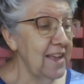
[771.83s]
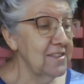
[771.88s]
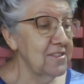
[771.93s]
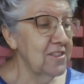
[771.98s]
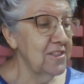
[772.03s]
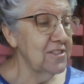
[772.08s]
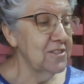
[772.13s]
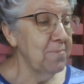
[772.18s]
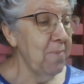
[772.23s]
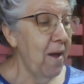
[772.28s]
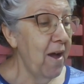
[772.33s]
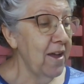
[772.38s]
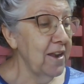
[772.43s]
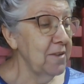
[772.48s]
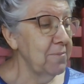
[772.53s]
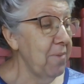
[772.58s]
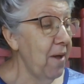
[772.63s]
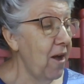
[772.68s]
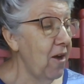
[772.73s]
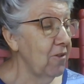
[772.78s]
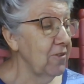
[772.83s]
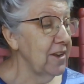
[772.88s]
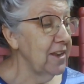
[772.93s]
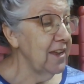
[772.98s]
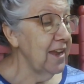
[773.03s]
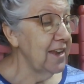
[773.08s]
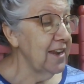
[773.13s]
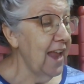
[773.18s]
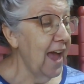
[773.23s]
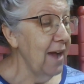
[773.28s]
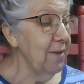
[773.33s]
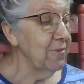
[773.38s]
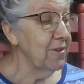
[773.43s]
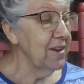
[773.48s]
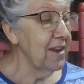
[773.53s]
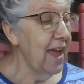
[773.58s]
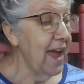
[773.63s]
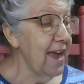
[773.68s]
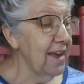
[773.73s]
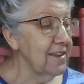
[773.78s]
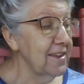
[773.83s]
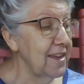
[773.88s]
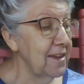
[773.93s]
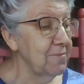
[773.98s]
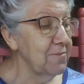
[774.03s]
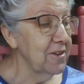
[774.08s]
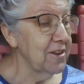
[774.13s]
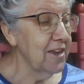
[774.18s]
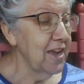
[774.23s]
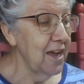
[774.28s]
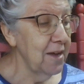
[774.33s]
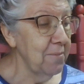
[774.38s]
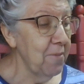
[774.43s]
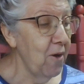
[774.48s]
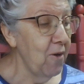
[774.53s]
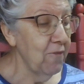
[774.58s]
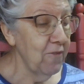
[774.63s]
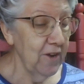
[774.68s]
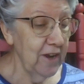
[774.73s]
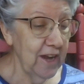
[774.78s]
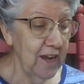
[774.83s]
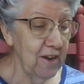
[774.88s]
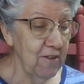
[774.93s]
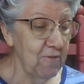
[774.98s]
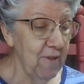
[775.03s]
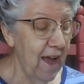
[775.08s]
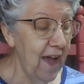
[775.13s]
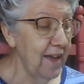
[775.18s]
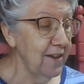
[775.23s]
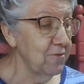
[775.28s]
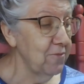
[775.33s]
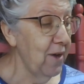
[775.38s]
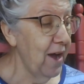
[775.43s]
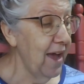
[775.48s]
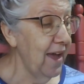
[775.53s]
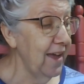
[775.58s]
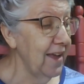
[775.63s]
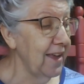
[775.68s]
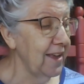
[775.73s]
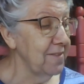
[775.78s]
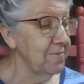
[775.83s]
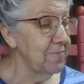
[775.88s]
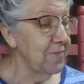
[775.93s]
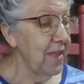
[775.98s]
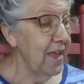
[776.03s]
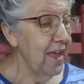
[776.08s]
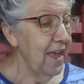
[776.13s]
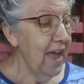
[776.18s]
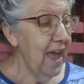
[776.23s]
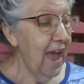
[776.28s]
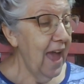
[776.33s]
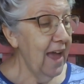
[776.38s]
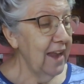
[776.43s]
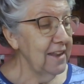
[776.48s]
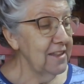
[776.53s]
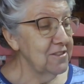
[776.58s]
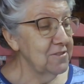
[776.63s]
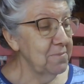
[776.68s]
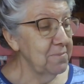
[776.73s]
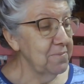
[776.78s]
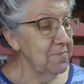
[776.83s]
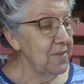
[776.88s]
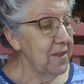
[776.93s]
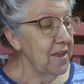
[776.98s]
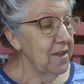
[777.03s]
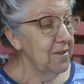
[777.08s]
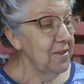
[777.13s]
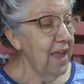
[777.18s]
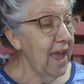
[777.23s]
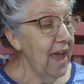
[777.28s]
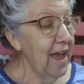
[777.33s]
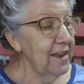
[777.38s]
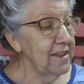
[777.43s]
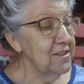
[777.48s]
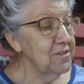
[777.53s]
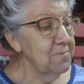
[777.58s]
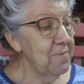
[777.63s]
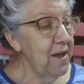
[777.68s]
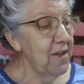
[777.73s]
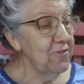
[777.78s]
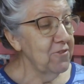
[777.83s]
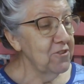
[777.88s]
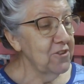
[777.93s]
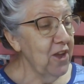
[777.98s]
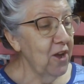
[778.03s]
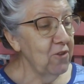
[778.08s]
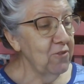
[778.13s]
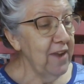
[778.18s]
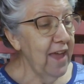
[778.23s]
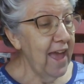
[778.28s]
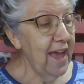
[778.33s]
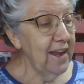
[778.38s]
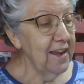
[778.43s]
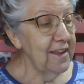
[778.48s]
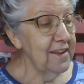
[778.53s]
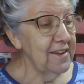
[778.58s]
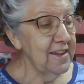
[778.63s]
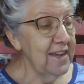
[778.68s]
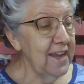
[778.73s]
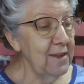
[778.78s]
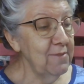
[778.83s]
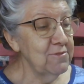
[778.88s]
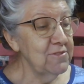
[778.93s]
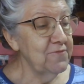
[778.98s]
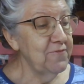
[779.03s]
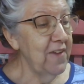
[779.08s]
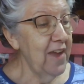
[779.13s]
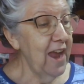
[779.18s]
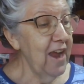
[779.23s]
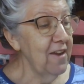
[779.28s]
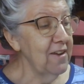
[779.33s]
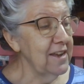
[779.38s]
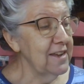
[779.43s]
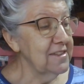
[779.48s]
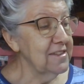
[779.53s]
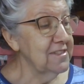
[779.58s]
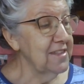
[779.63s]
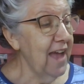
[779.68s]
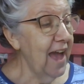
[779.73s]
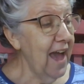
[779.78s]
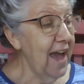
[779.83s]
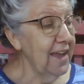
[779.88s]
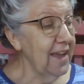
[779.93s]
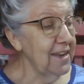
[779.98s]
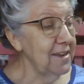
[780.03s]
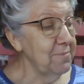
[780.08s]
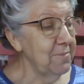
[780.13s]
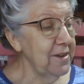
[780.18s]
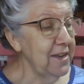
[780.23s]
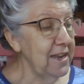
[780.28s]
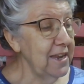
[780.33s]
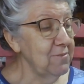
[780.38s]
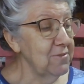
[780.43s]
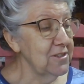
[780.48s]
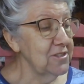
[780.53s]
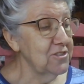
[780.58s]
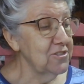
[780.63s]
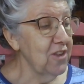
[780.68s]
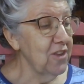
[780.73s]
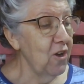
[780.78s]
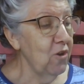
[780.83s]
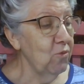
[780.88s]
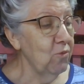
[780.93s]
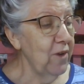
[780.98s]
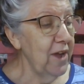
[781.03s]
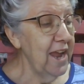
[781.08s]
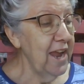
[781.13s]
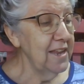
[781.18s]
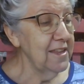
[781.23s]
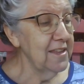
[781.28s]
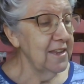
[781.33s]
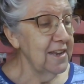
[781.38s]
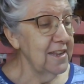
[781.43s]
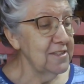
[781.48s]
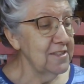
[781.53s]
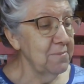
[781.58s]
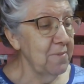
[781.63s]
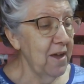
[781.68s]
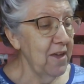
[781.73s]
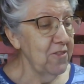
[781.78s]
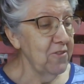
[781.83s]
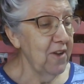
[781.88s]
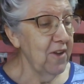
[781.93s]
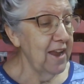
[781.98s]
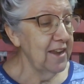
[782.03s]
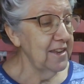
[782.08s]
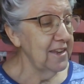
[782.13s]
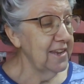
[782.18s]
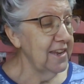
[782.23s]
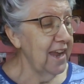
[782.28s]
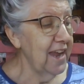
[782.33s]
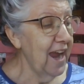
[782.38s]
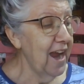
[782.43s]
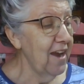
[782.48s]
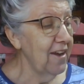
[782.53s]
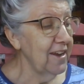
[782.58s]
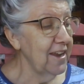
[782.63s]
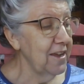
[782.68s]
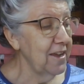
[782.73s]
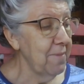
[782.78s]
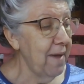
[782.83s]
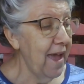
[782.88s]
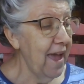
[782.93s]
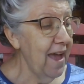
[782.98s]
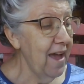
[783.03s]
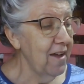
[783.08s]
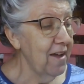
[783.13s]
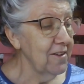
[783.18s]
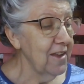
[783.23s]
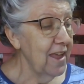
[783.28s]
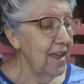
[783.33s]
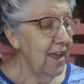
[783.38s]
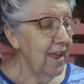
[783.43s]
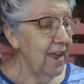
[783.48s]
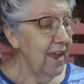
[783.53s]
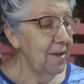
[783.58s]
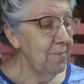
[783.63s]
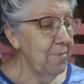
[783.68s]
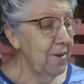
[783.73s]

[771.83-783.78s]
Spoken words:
the spotted pony, and I would like him to come over here right away. Alan's mother told Alan, and he was very excited, but he was so weak that his mother had to carry him out and